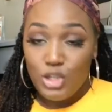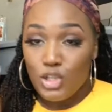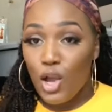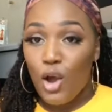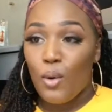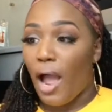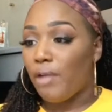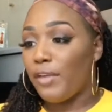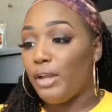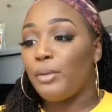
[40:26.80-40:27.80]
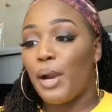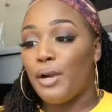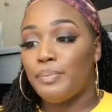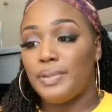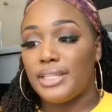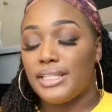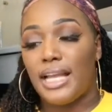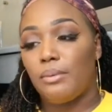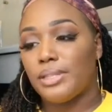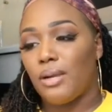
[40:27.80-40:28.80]
so I found the purpose,
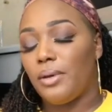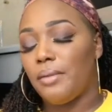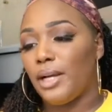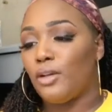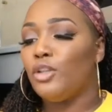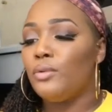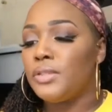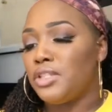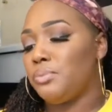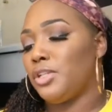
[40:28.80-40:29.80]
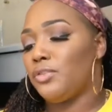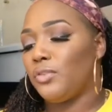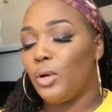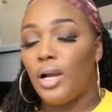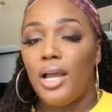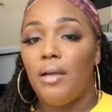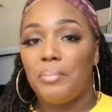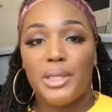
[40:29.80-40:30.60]
because I was like, what am I going to use this brush for?